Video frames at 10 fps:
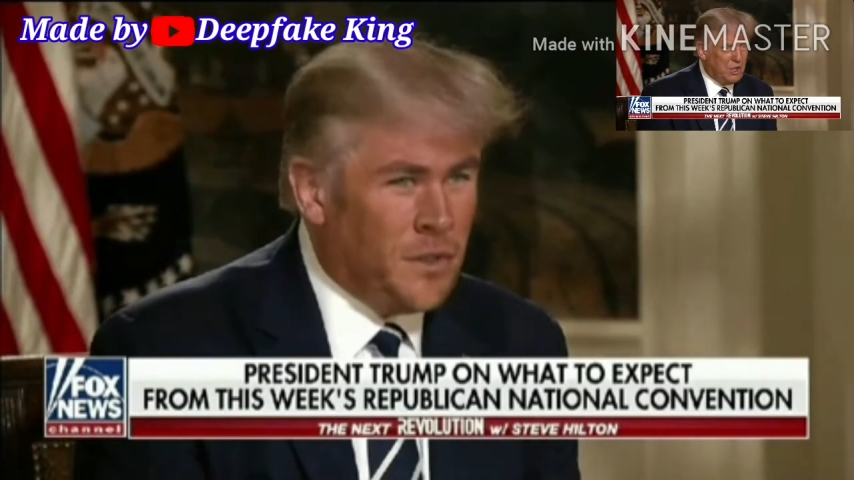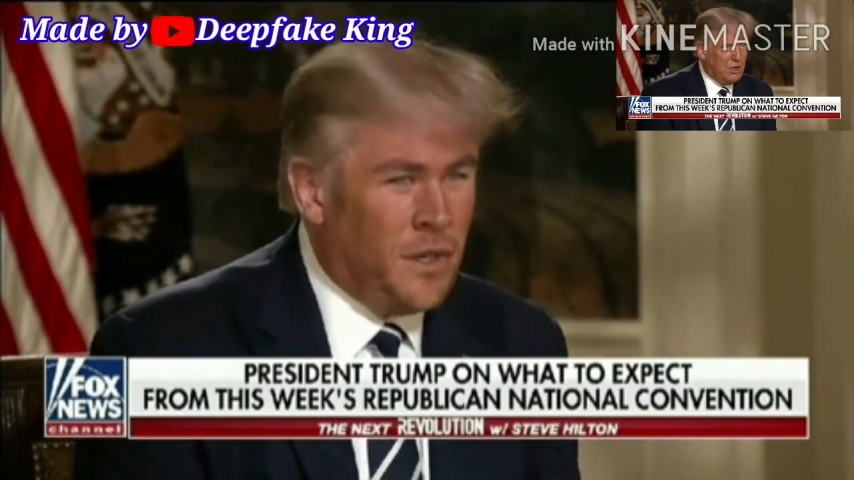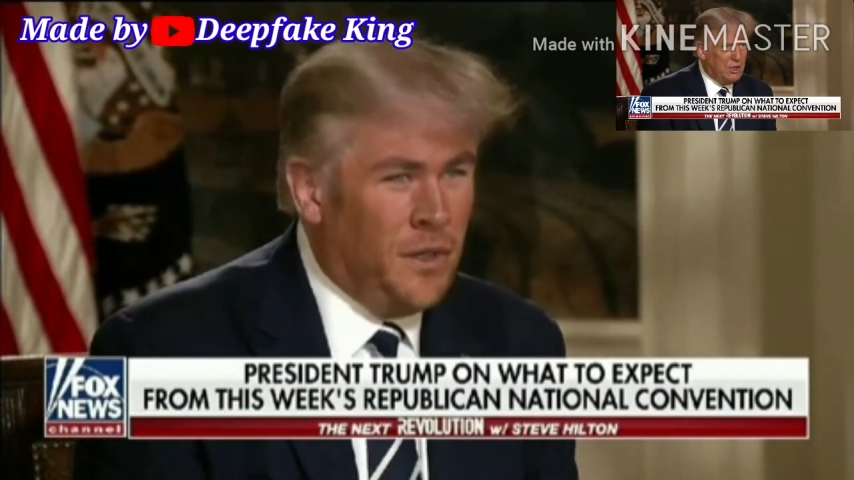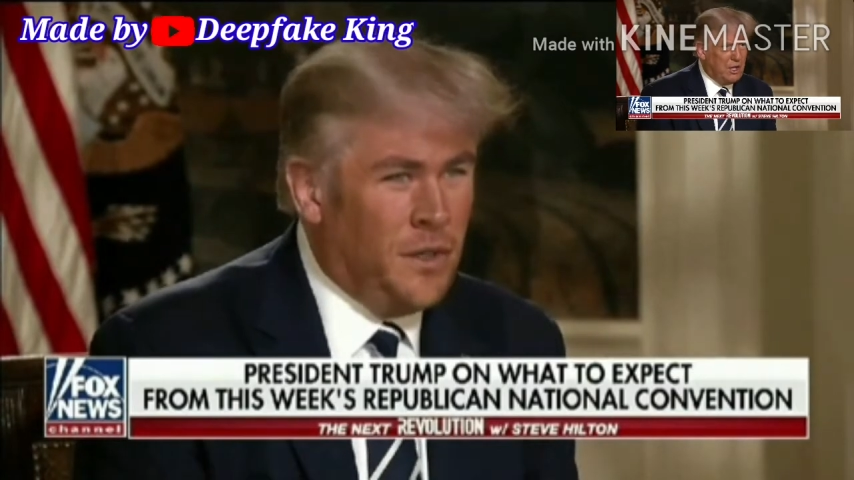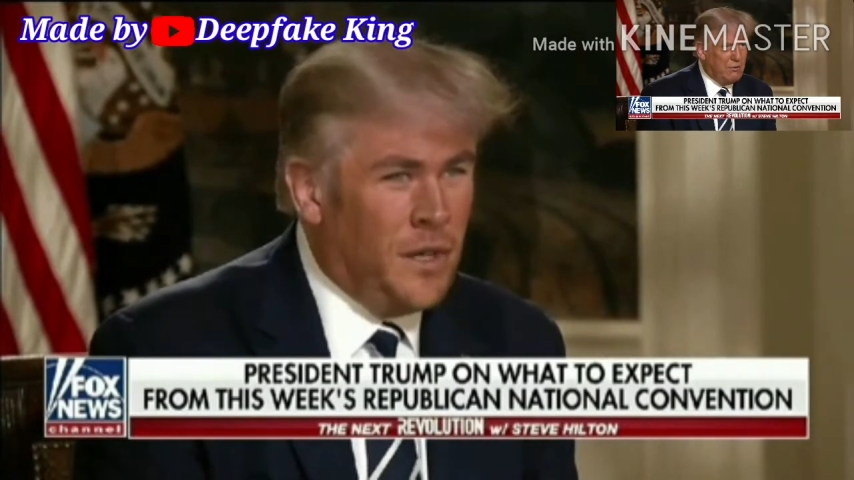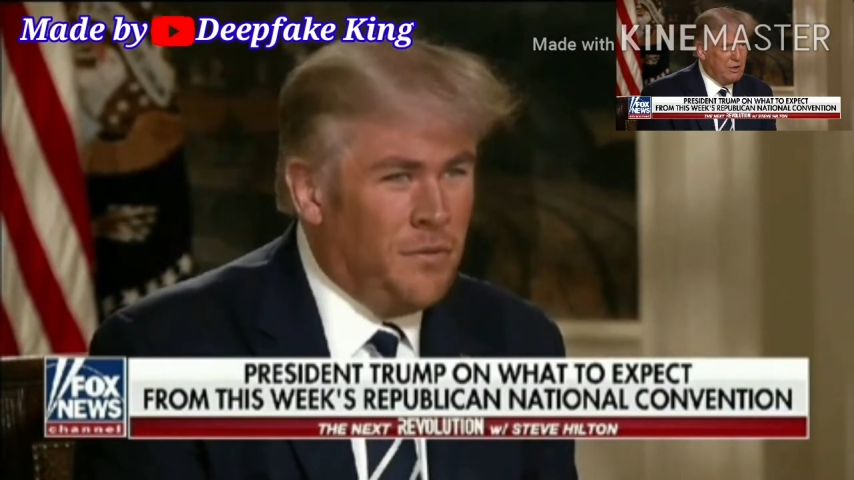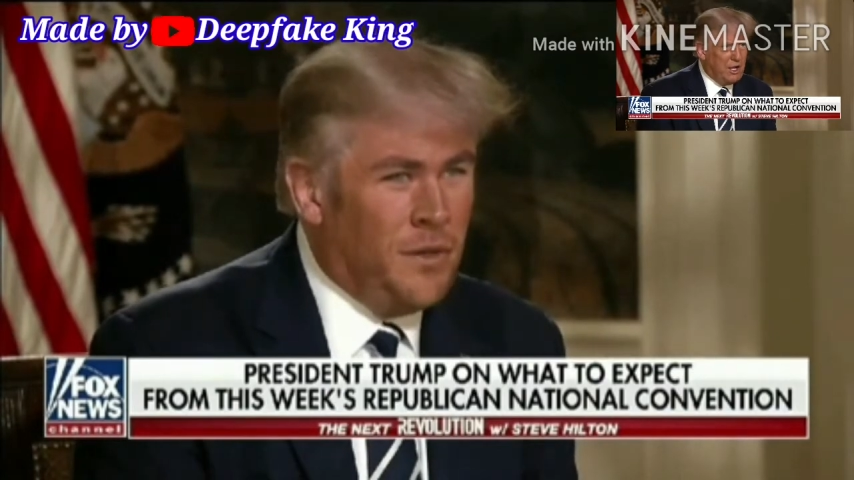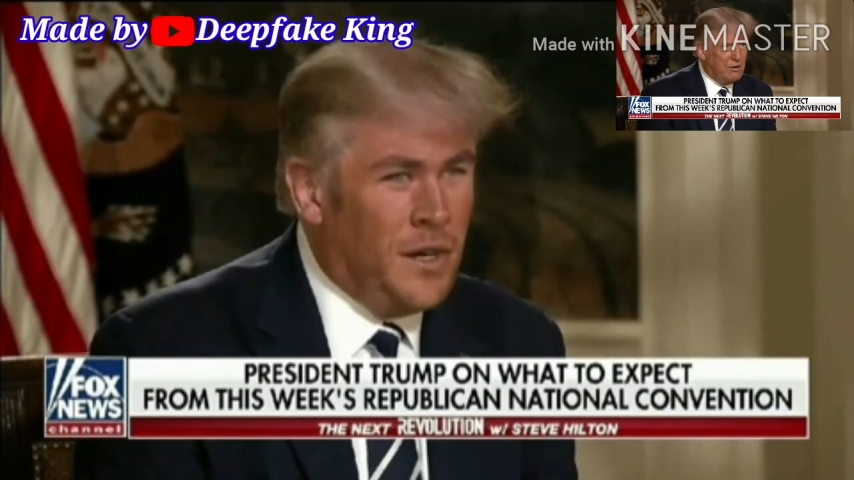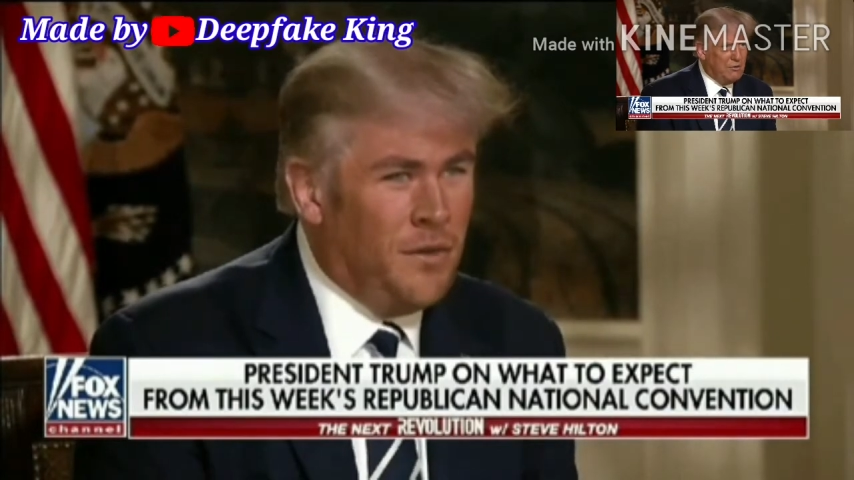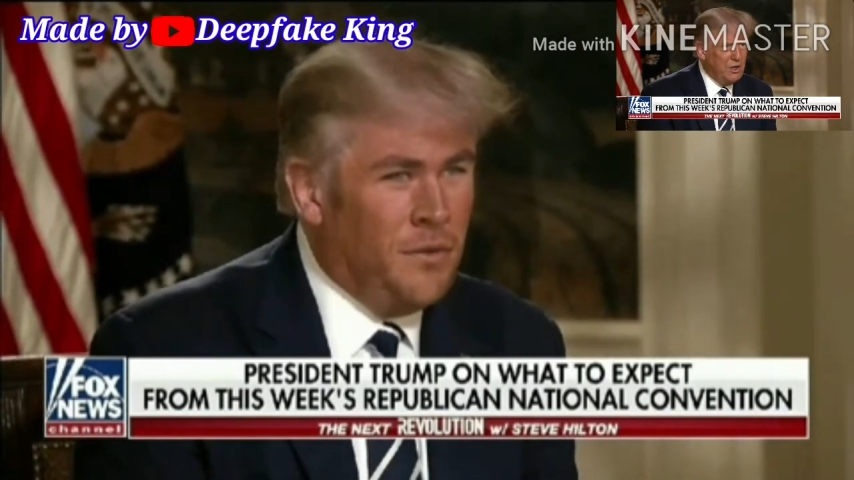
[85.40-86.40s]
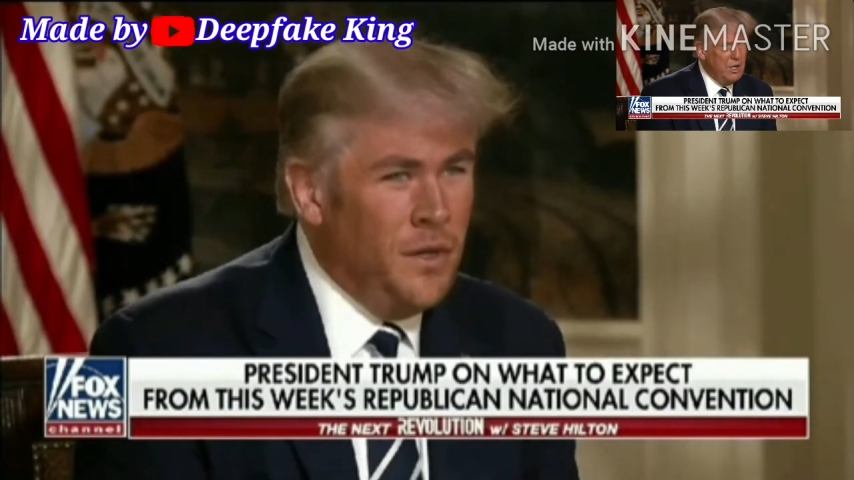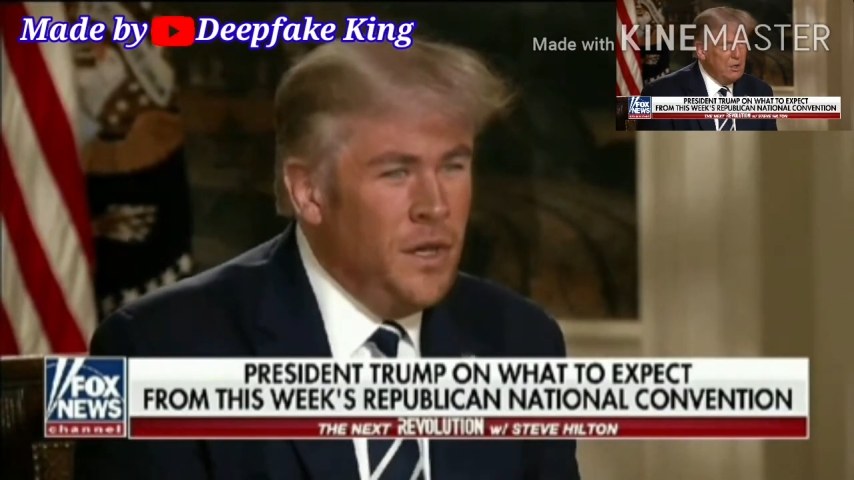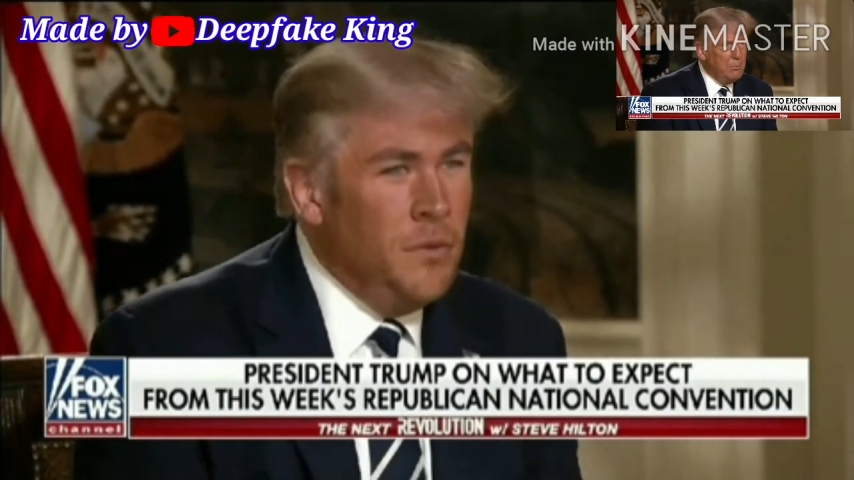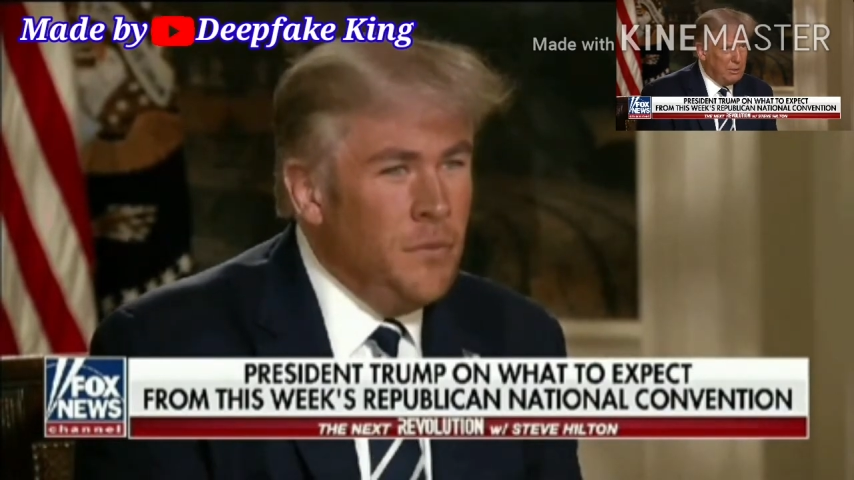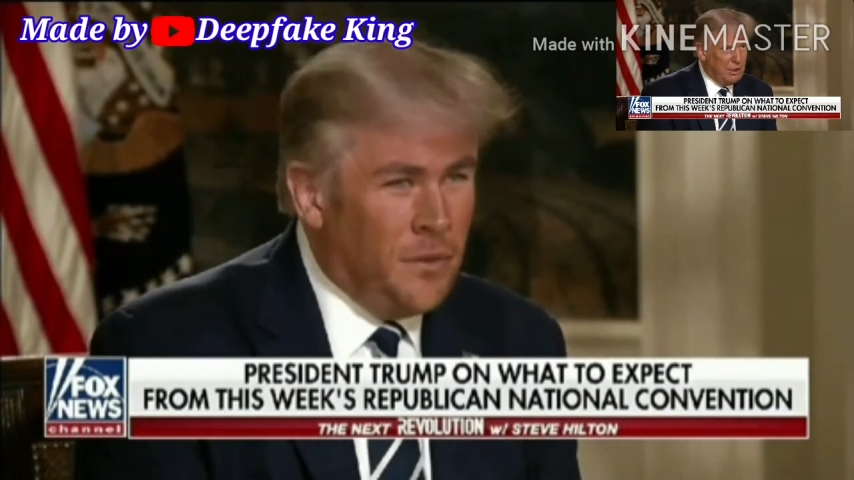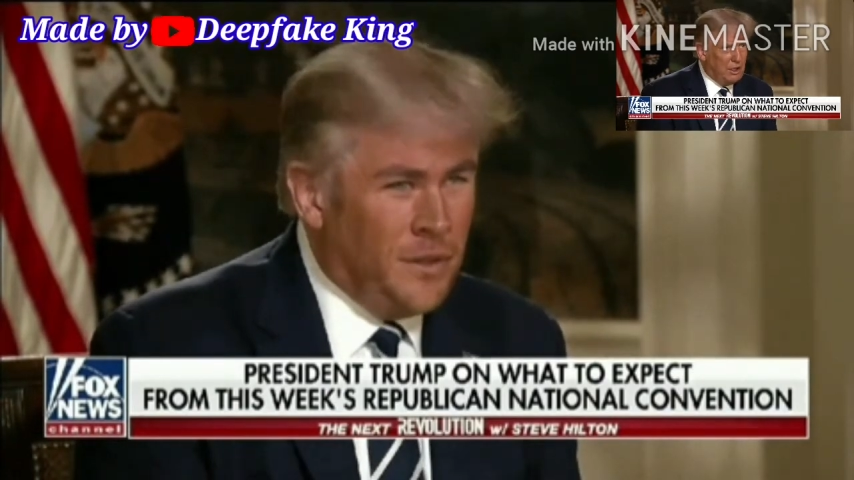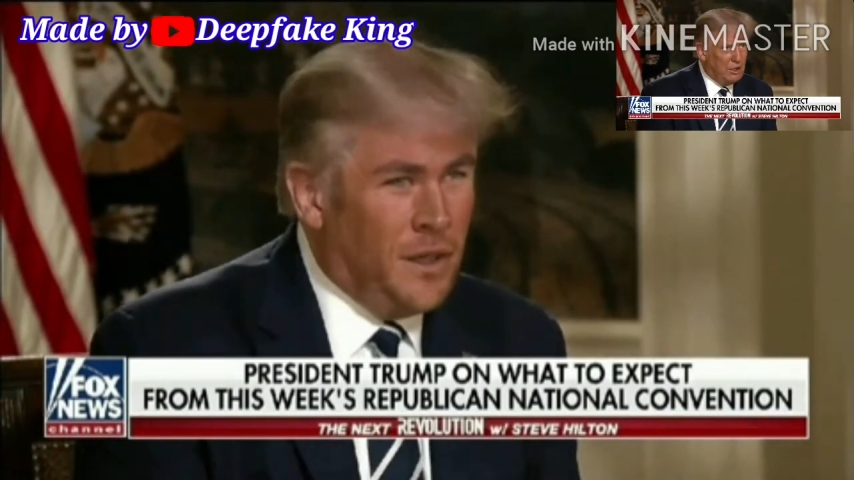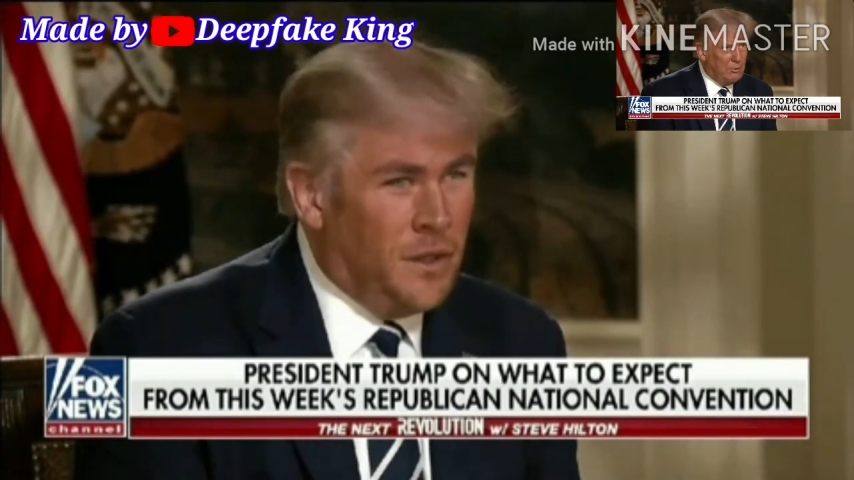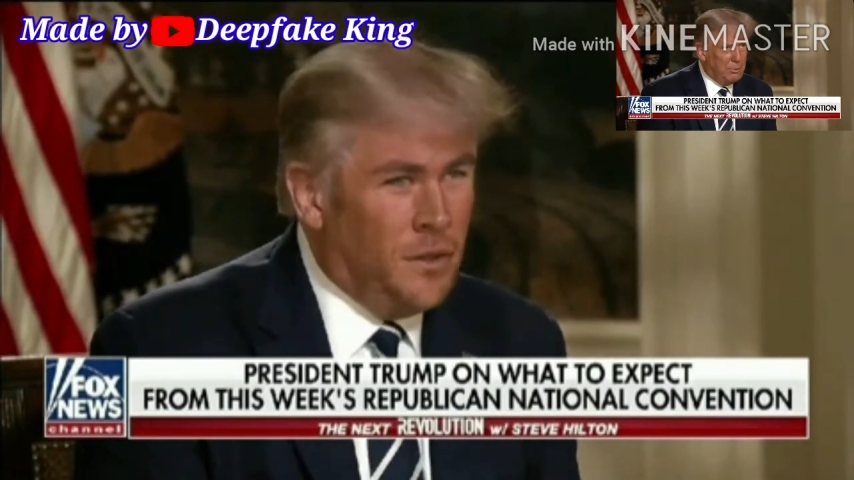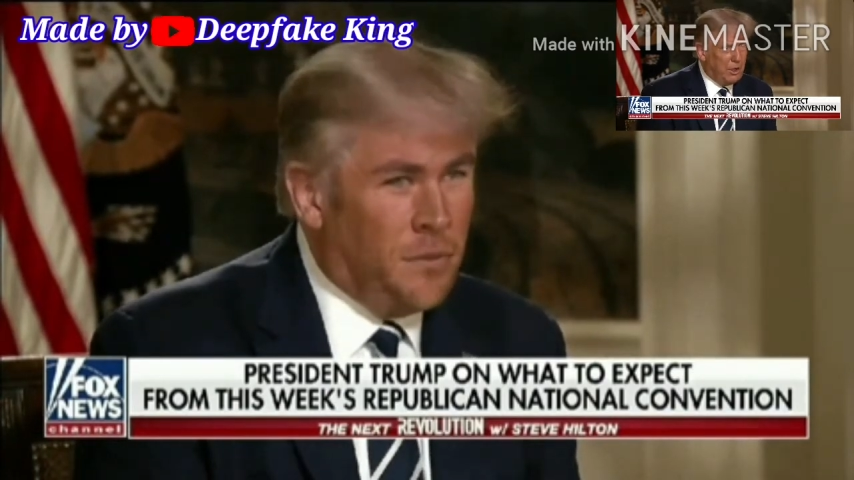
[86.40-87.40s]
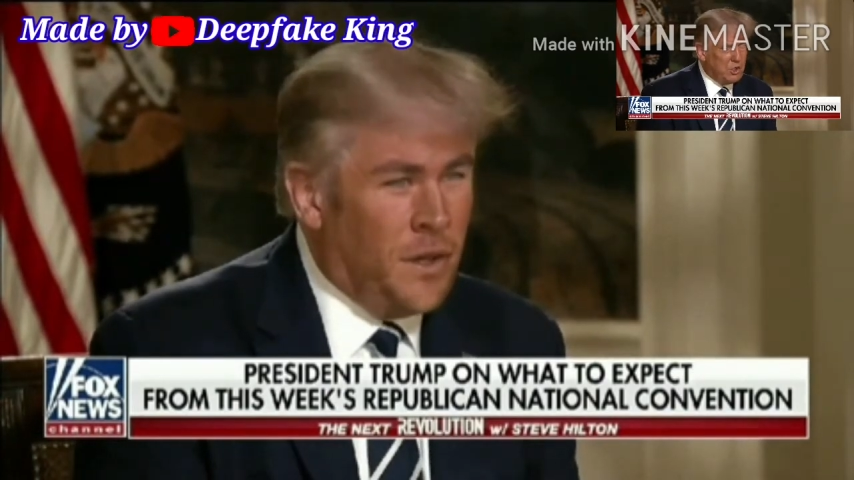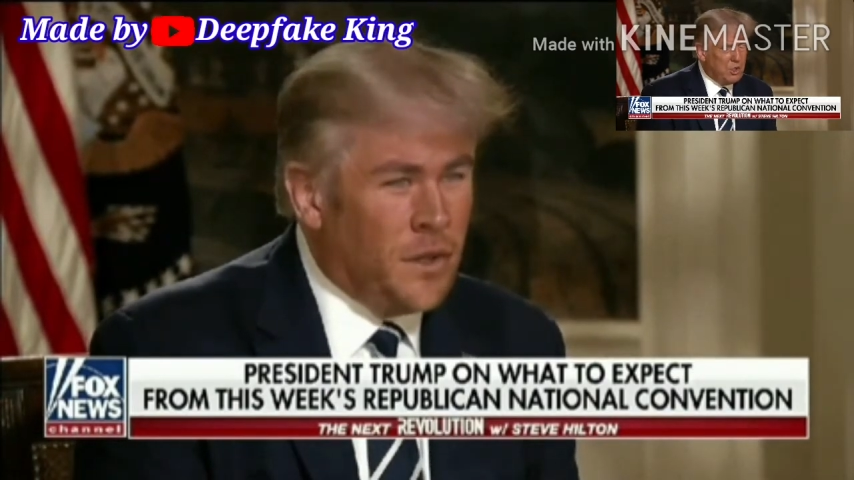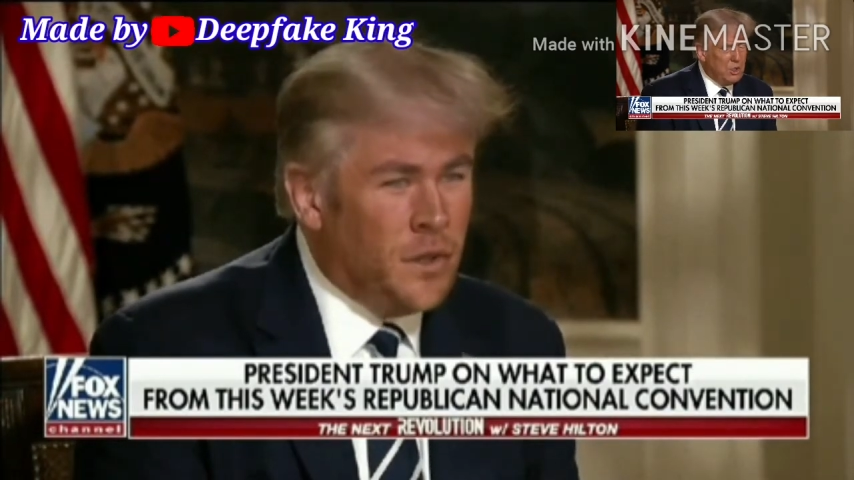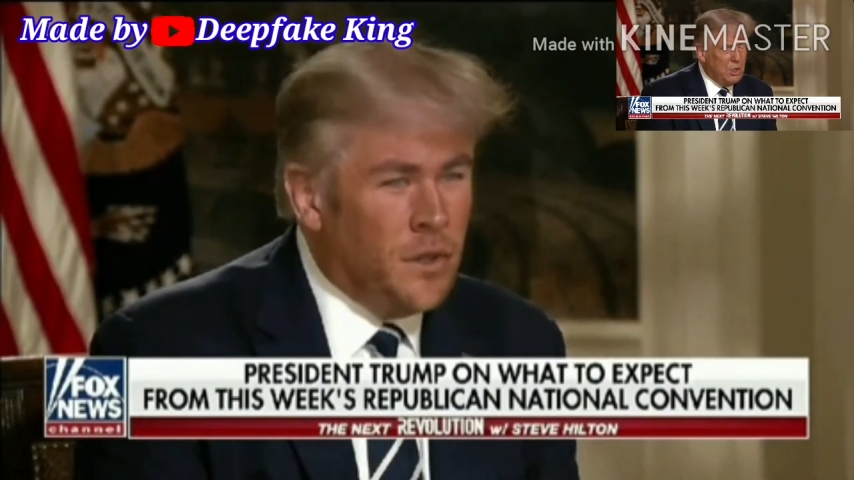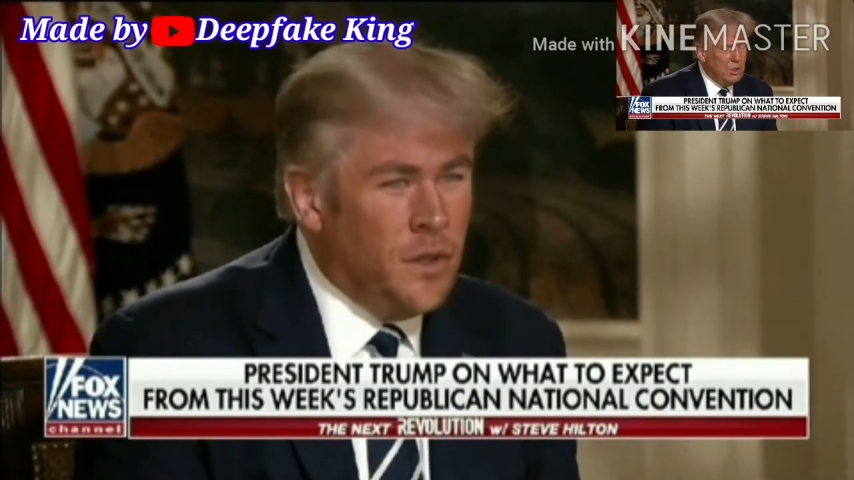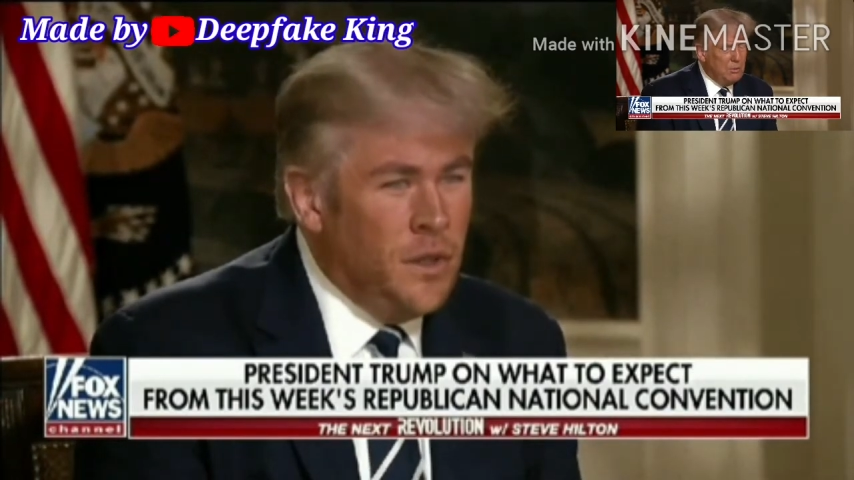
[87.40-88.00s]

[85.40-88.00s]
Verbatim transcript: I think they have a lot of political pressure.